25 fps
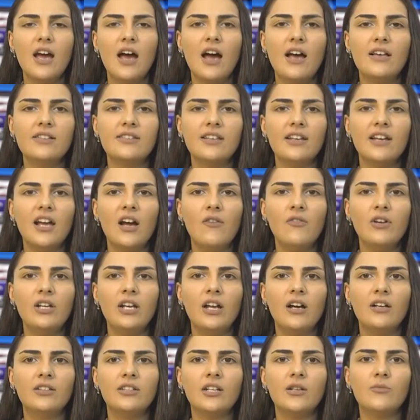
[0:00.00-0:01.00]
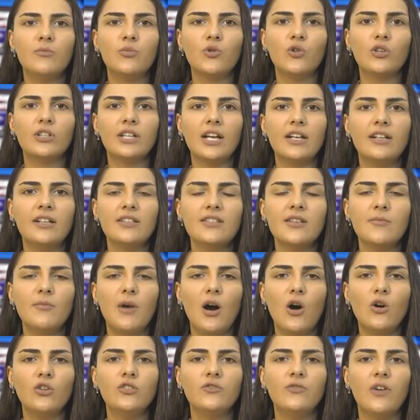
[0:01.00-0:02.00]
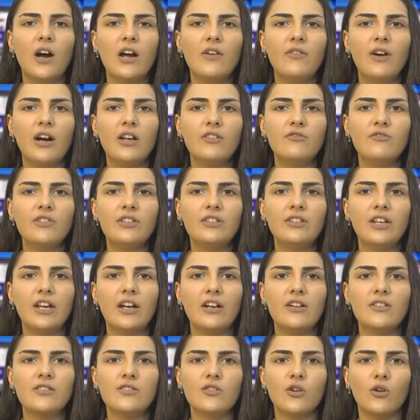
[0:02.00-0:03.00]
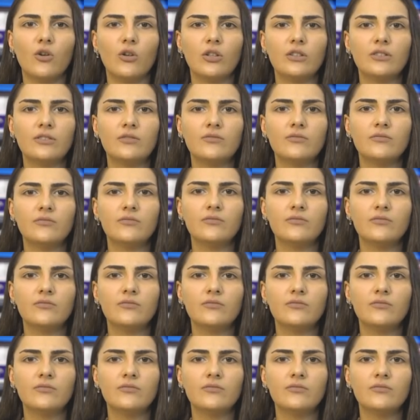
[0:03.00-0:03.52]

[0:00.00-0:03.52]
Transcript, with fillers: as they have another book that is about 500 years old.